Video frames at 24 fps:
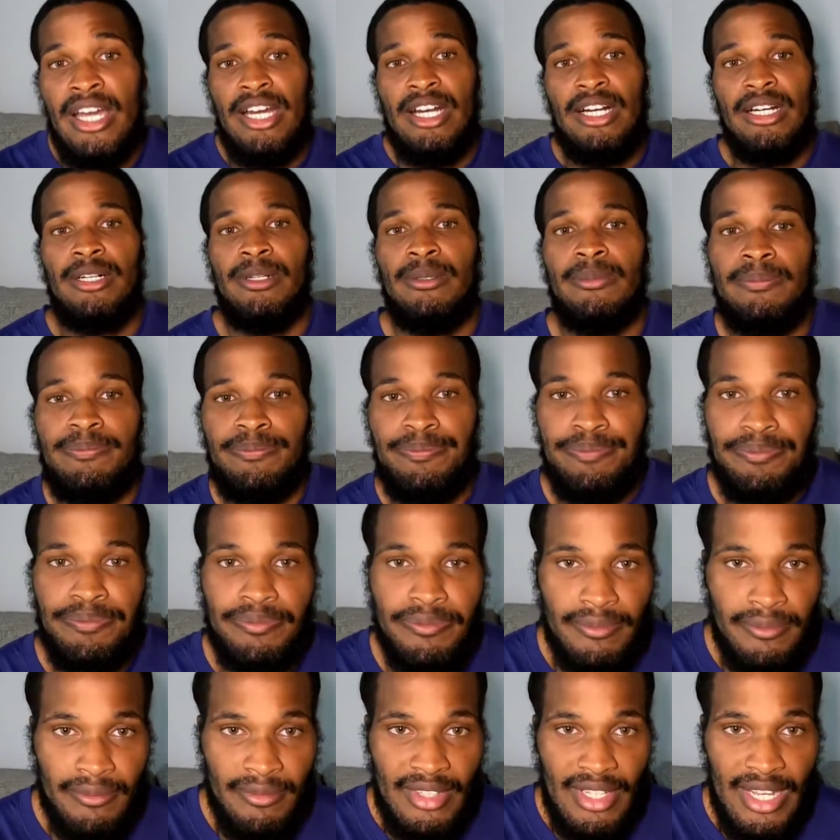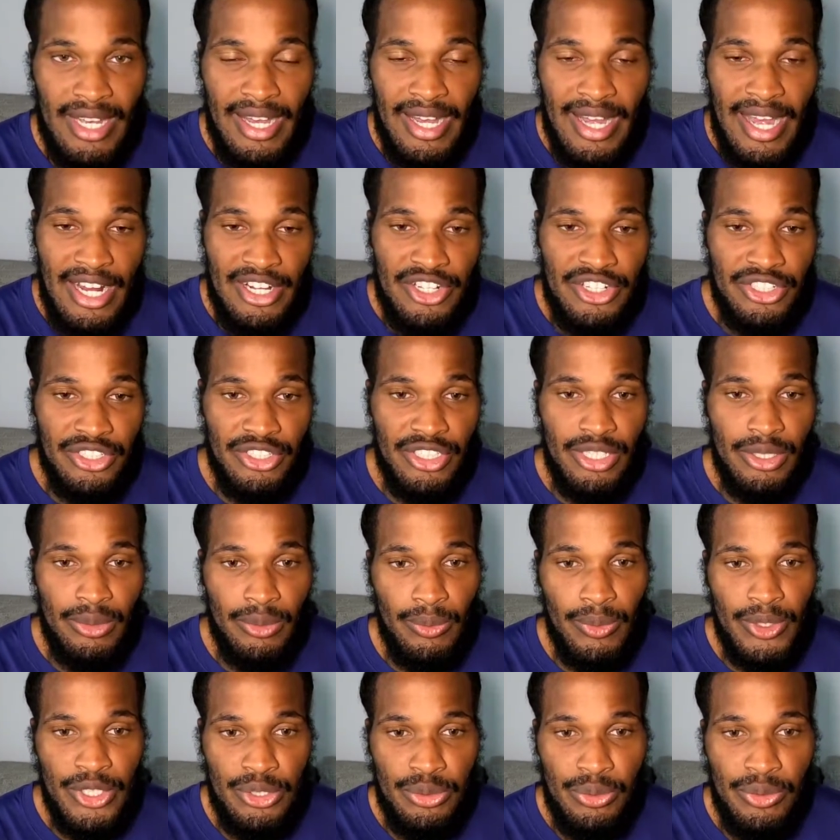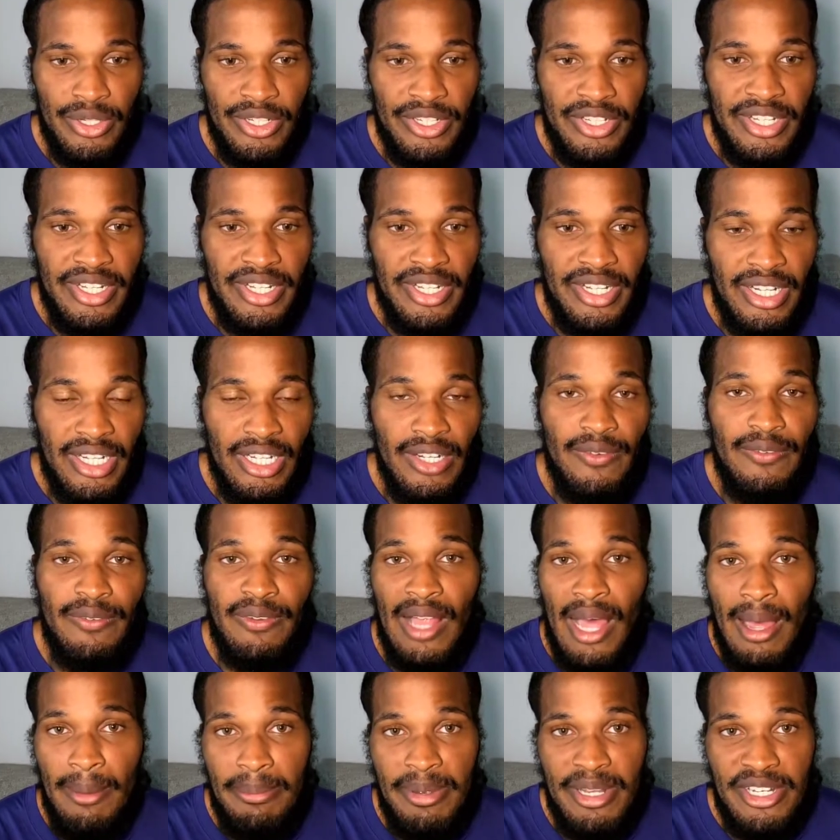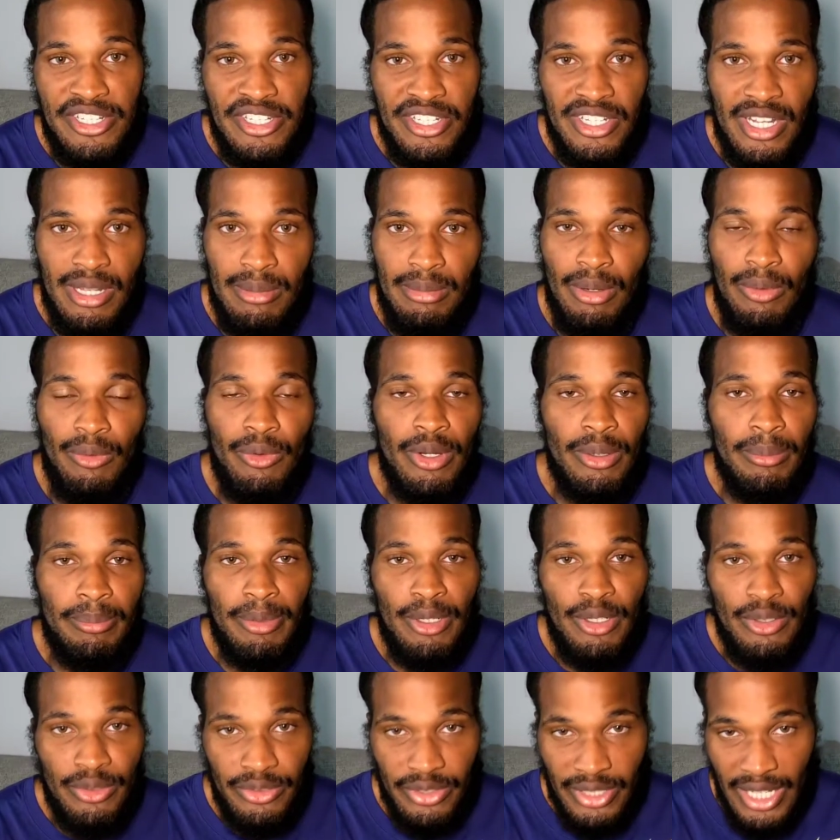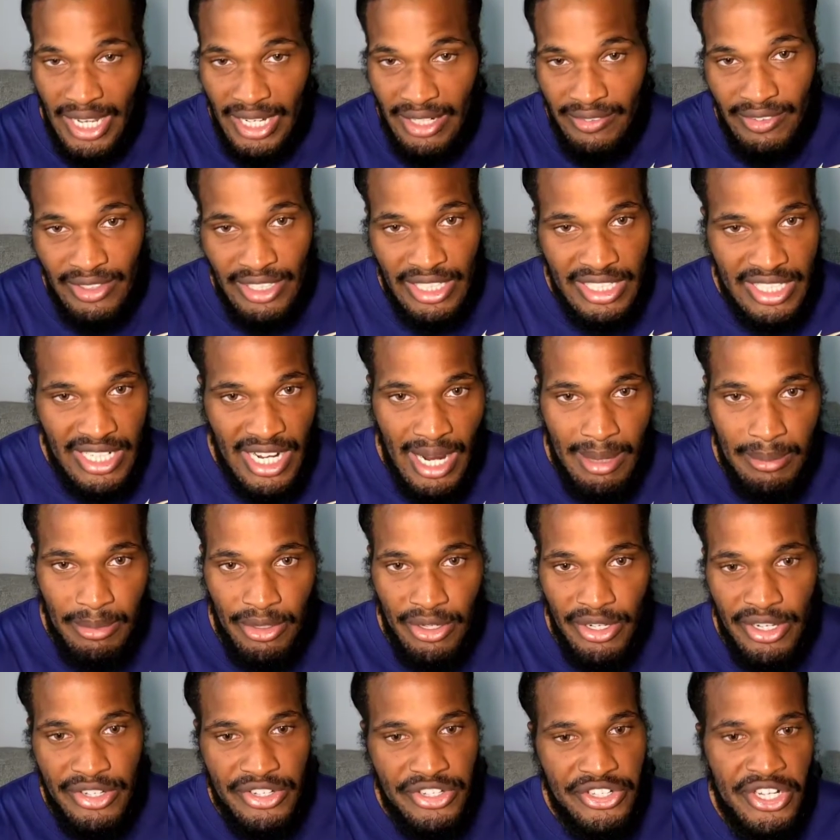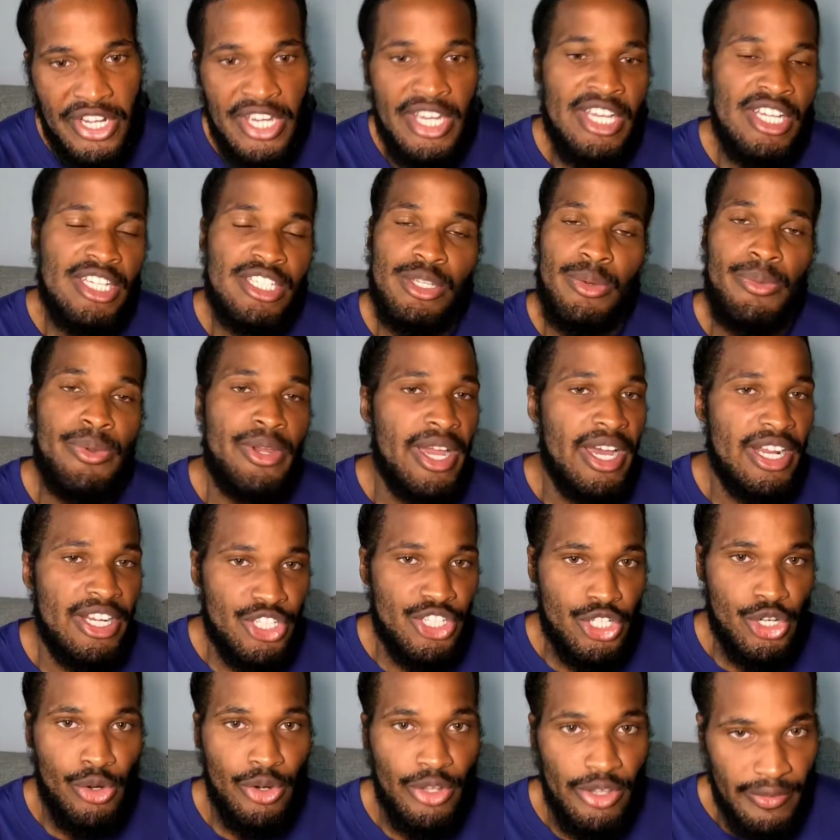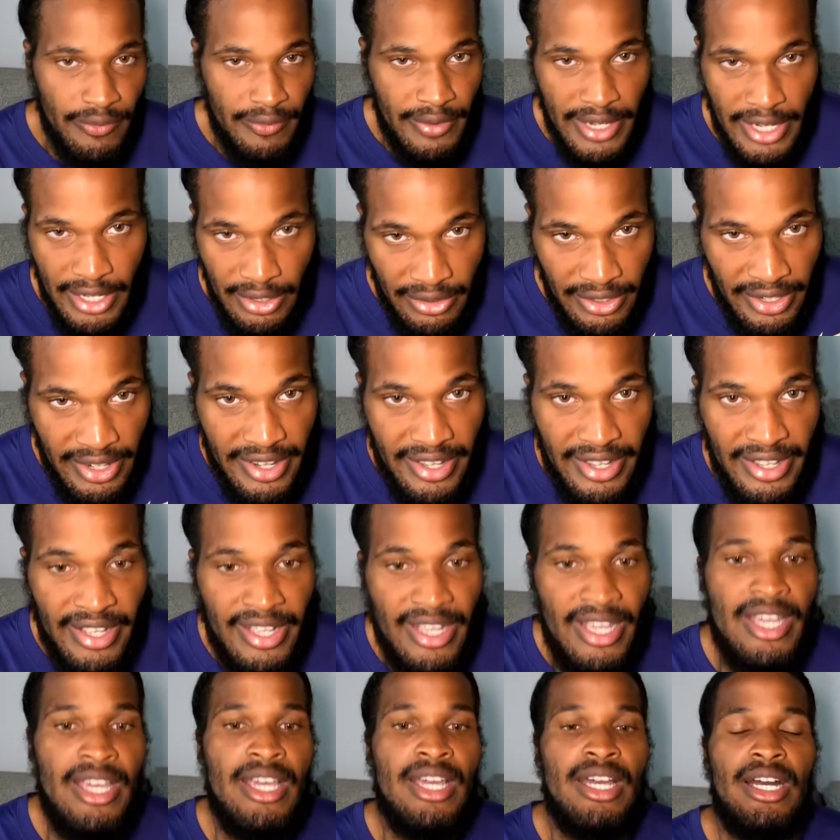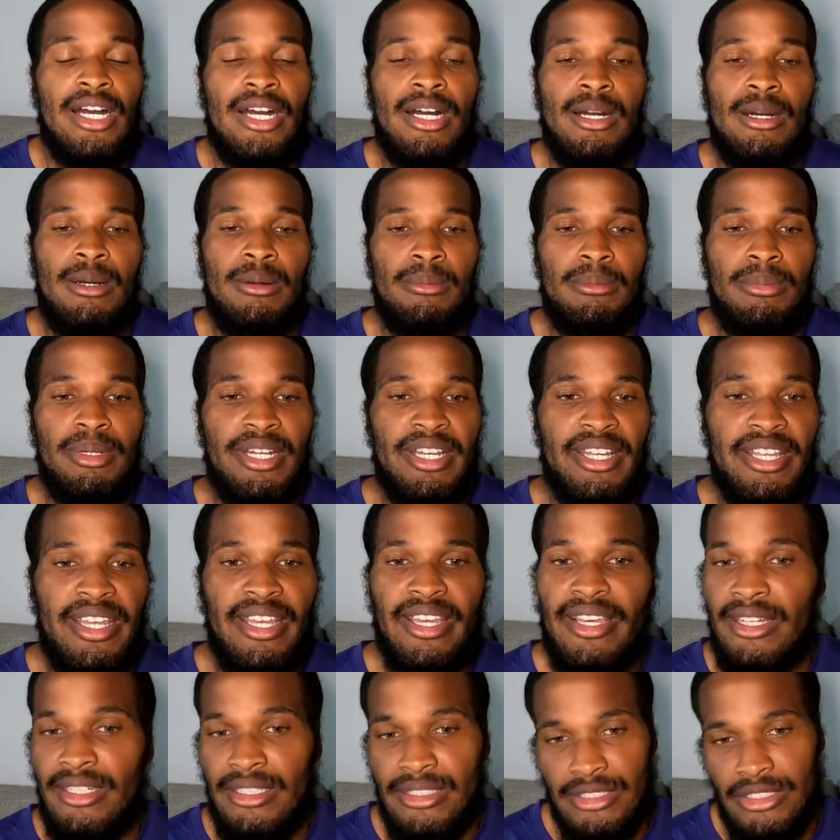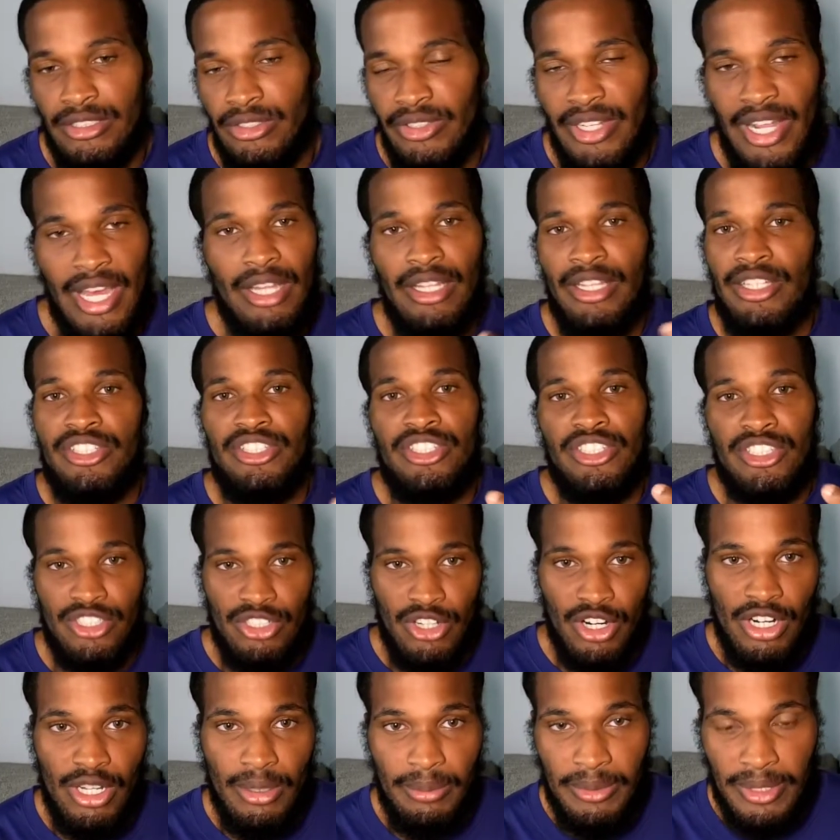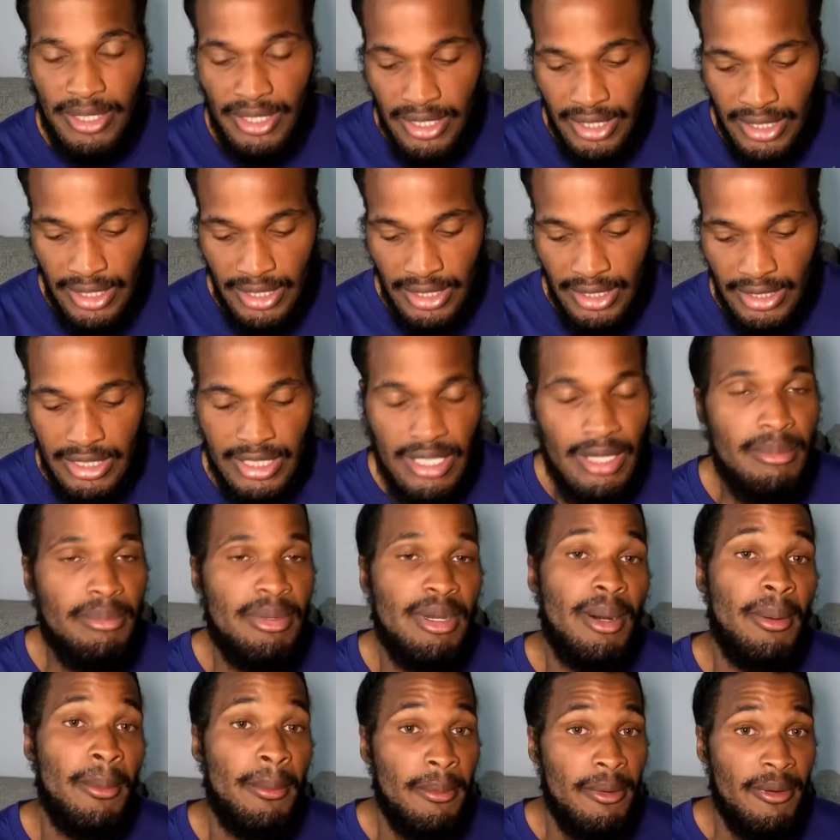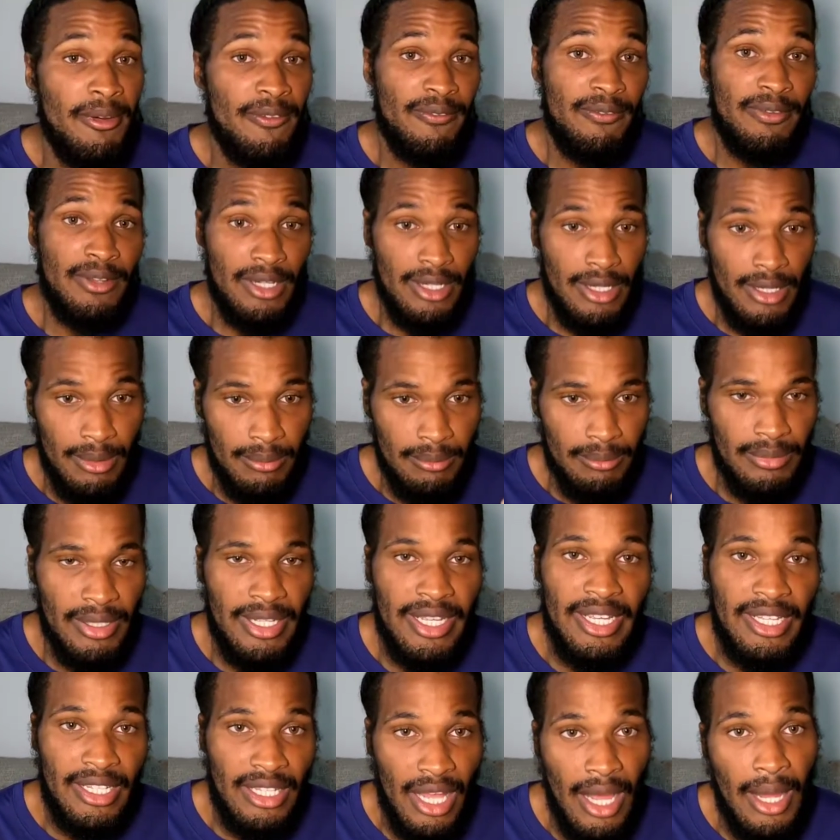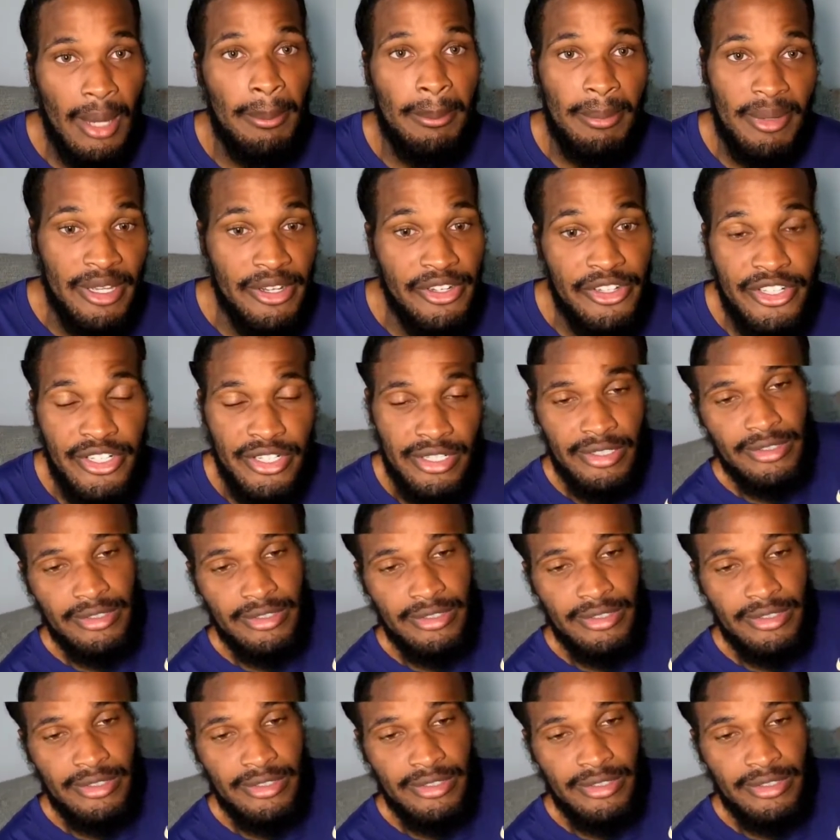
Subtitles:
I actually wish we'd have did flat bench today, but we were both kind of on a time crunch, so we kind of shortened the video today. But yeah, so now let's just start up the dumbbell incline bench.